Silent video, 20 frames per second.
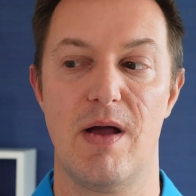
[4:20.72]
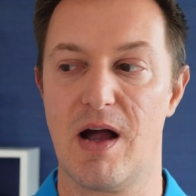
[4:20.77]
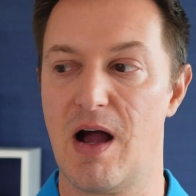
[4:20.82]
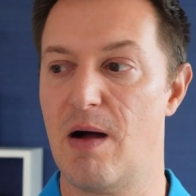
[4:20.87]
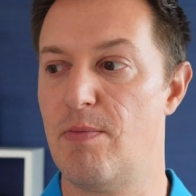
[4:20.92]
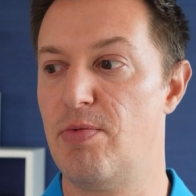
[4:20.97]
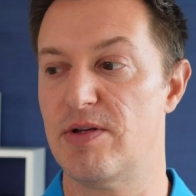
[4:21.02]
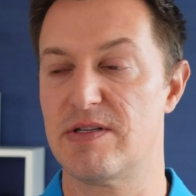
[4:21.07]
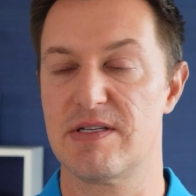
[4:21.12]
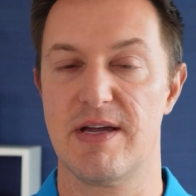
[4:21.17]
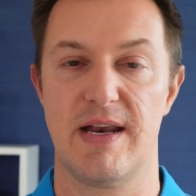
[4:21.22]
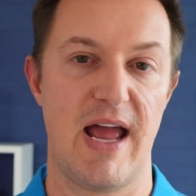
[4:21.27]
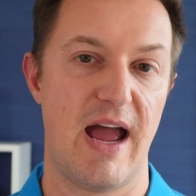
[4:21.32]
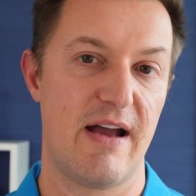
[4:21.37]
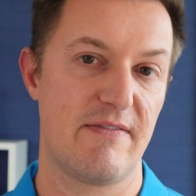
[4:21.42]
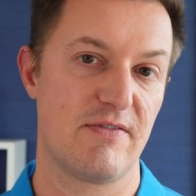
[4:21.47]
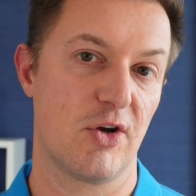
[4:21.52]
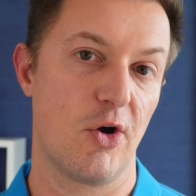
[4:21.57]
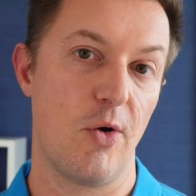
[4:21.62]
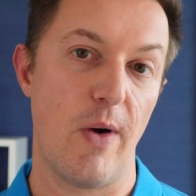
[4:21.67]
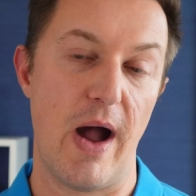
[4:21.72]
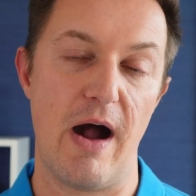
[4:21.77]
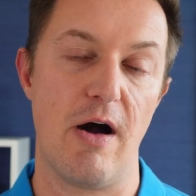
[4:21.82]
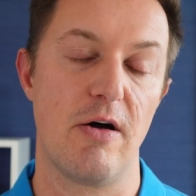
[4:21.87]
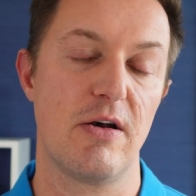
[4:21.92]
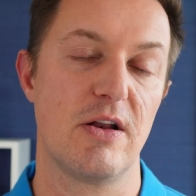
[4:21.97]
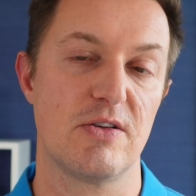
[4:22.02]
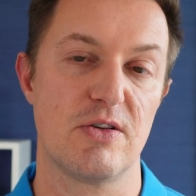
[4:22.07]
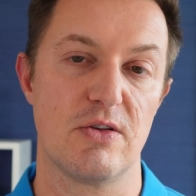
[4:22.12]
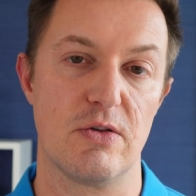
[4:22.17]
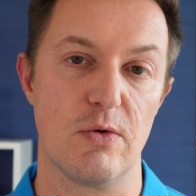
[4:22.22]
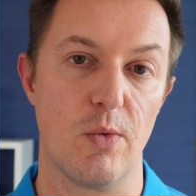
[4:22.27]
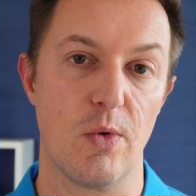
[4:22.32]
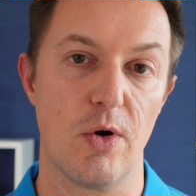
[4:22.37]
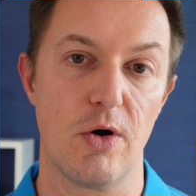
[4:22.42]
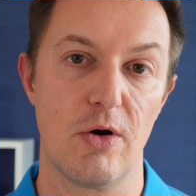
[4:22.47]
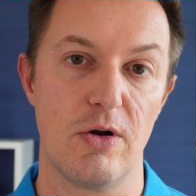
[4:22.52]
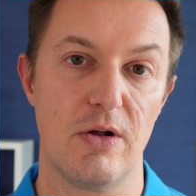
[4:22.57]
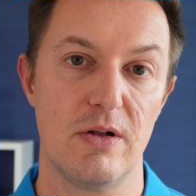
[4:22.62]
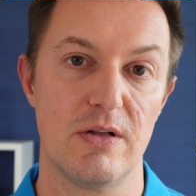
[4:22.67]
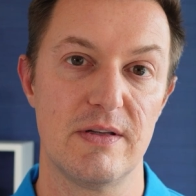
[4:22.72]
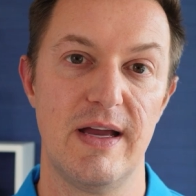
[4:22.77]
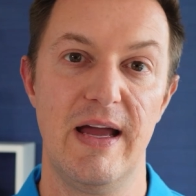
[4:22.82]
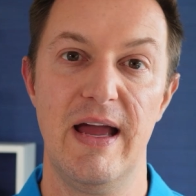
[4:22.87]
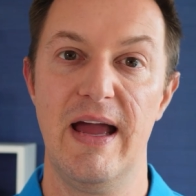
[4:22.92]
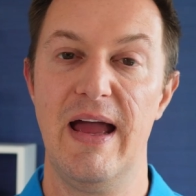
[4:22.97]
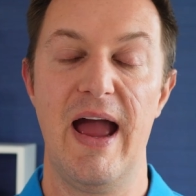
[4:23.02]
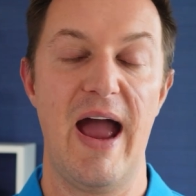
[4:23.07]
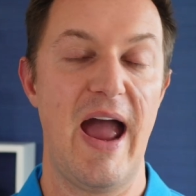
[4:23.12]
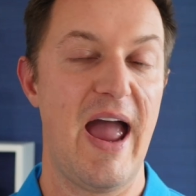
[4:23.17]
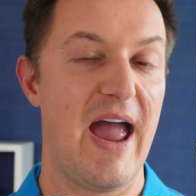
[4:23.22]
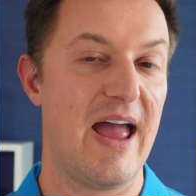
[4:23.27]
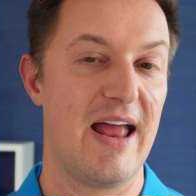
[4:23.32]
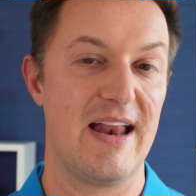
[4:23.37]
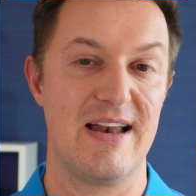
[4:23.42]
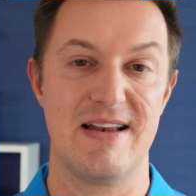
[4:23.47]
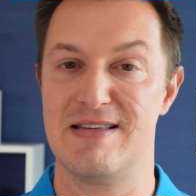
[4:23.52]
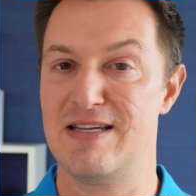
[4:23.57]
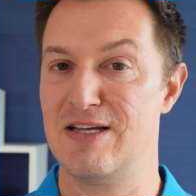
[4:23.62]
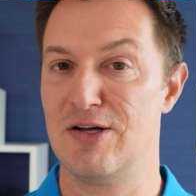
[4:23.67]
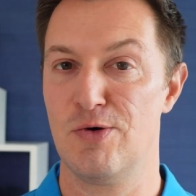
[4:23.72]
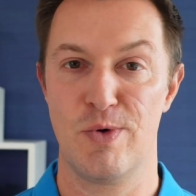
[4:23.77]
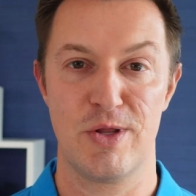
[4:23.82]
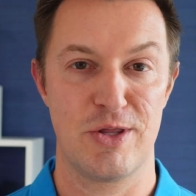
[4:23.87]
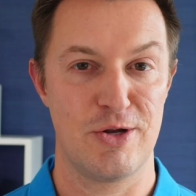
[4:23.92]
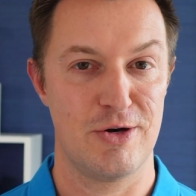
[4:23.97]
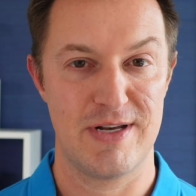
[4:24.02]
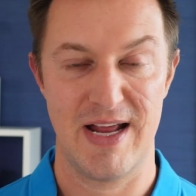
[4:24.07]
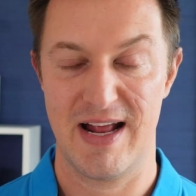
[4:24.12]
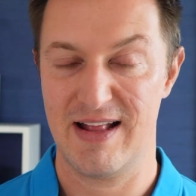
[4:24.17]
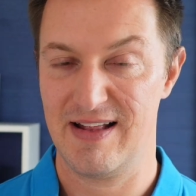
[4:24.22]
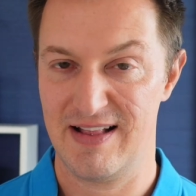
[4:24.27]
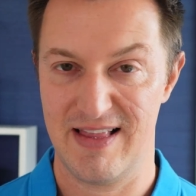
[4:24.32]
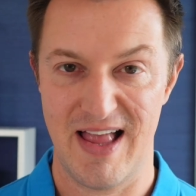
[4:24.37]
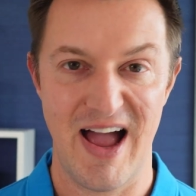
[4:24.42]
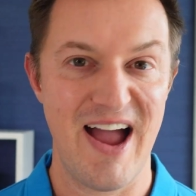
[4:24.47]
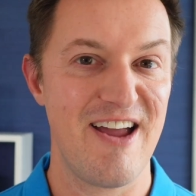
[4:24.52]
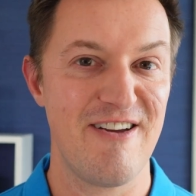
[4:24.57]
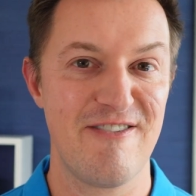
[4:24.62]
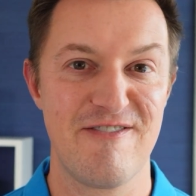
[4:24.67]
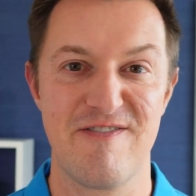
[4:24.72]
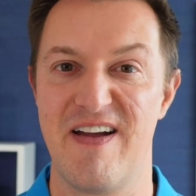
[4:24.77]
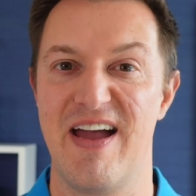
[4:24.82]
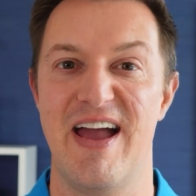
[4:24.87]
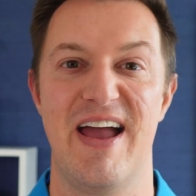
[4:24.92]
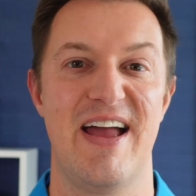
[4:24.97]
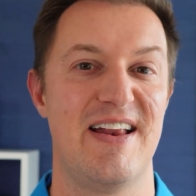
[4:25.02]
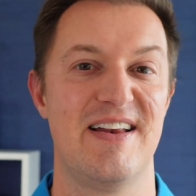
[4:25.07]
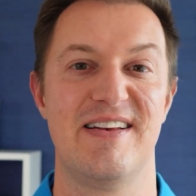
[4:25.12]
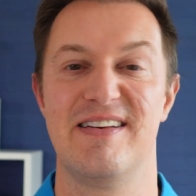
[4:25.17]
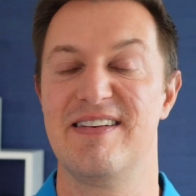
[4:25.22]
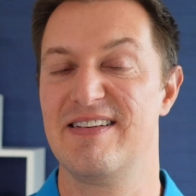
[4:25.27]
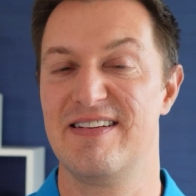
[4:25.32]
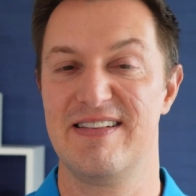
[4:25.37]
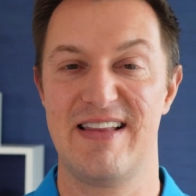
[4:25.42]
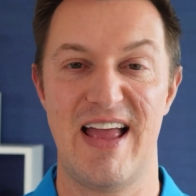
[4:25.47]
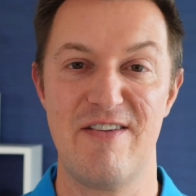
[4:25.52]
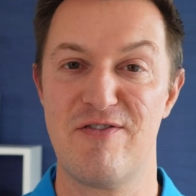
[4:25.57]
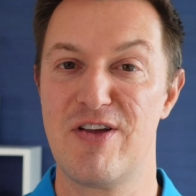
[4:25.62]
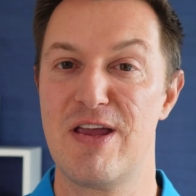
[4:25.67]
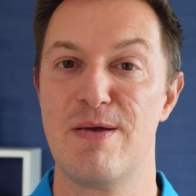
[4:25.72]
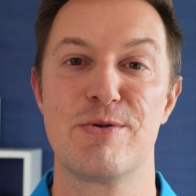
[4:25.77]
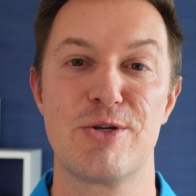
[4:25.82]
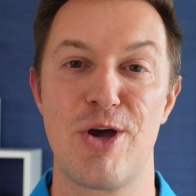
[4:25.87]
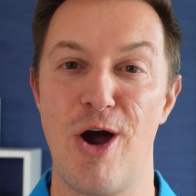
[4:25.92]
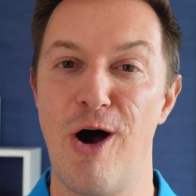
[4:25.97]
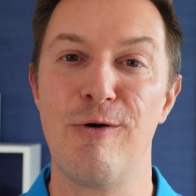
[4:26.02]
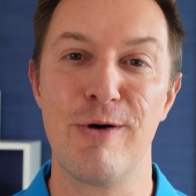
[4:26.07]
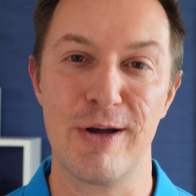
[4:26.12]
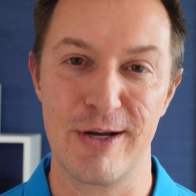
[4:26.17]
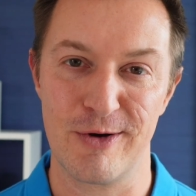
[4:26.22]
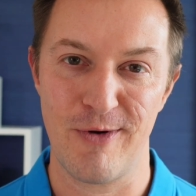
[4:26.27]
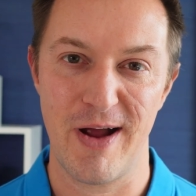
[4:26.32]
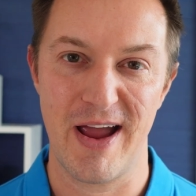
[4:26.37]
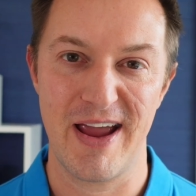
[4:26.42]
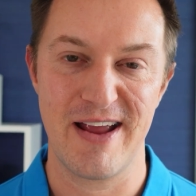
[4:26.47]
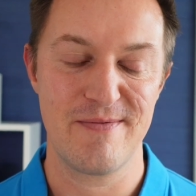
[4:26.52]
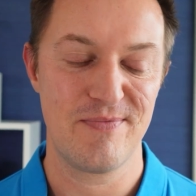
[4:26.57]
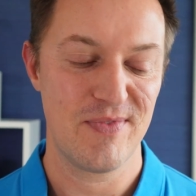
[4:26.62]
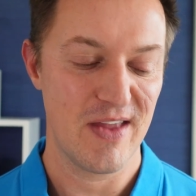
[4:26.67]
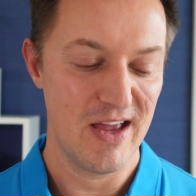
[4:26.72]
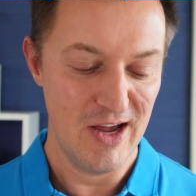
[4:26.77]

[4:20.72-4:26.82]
a couple is going to have to go out into the world and deal with their daily life, and life keeps going, right?